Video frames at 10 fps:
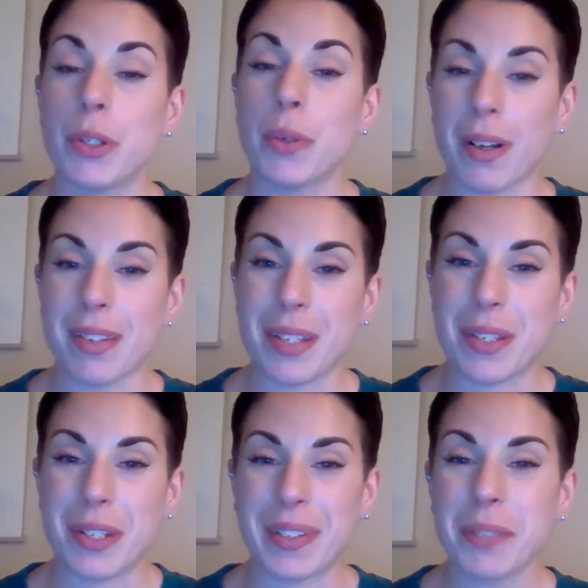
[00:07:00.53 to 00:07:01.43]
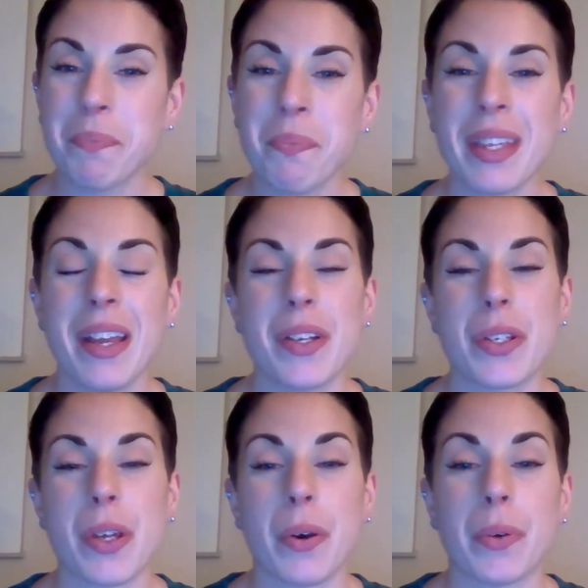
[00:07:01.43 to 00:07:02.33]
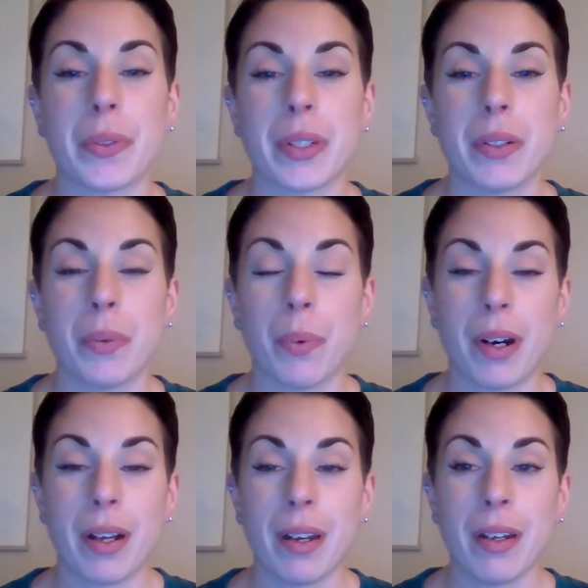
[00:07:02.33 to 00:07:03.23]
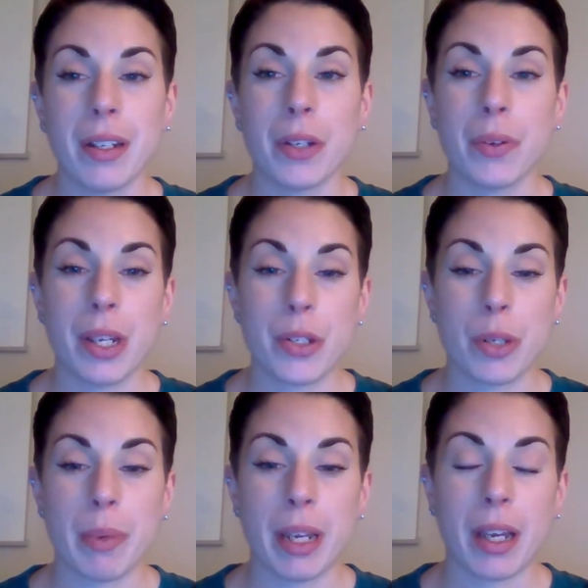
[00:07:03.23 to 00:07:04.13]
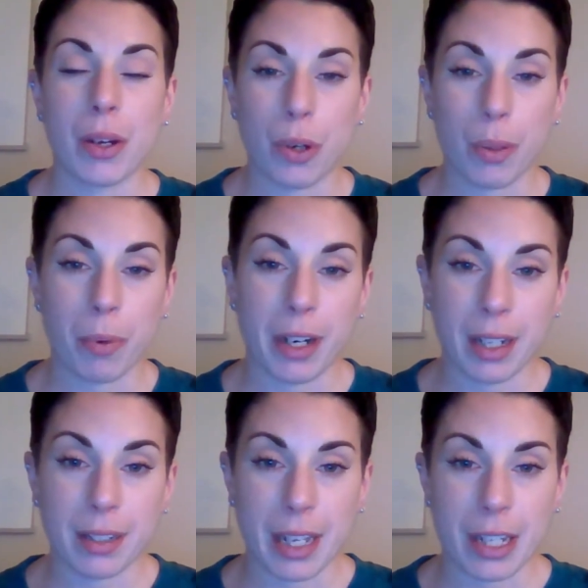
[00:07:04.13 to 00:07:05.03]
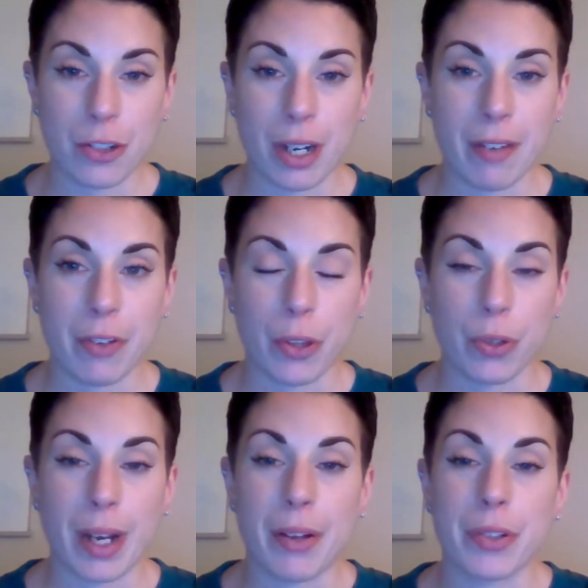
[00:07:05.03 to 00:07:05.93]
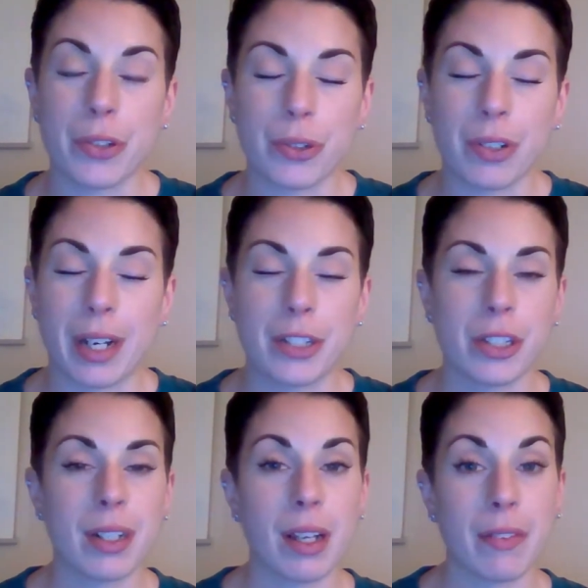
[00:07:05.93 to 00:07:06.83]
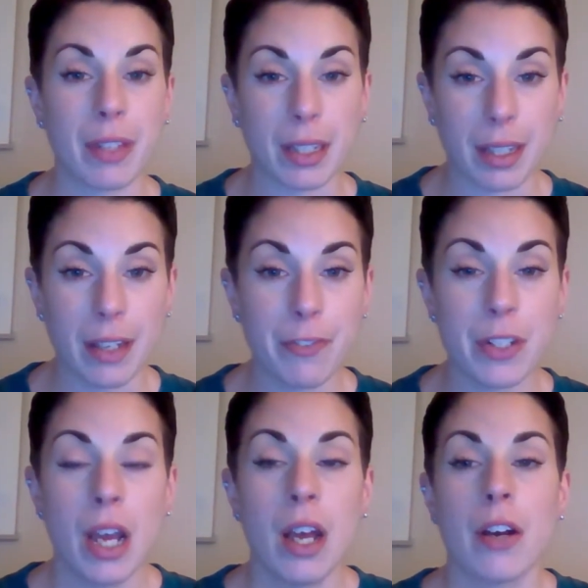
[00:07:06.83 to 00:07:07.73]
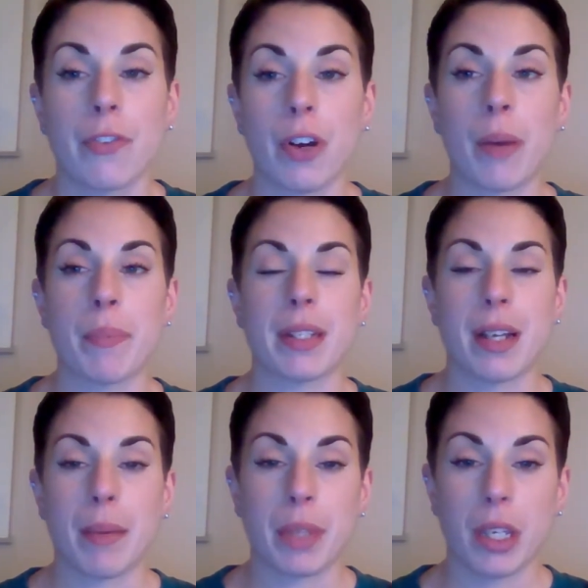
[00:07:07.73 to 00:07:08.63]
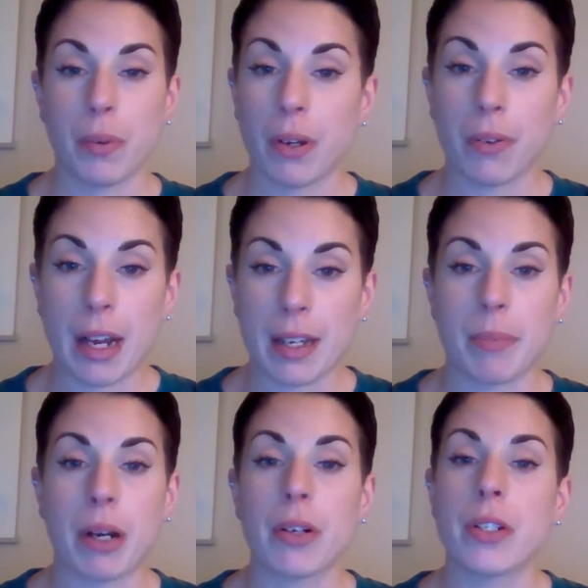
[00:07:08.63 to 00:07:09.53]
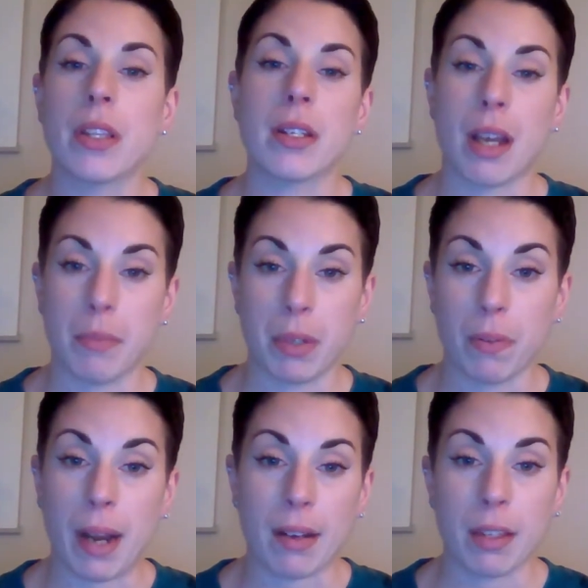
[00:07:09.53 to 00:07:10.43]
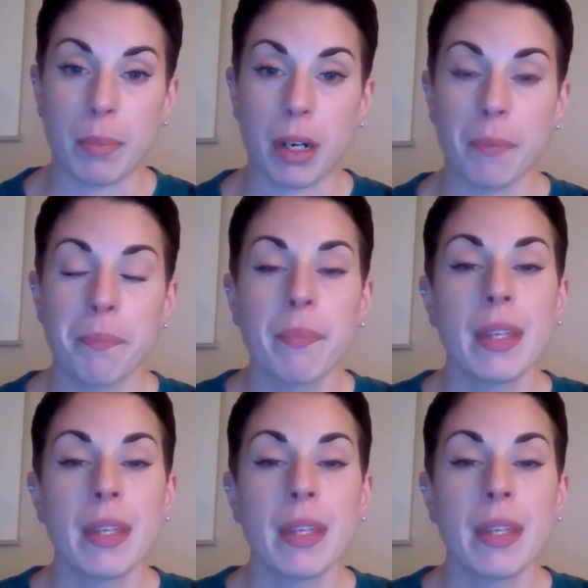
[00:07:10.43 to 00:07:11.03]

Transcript: nuances to it. So one, you need to be incorporating leg drive throughout the duration of the lift from the time that you unrack the bar to the time you rack the bar.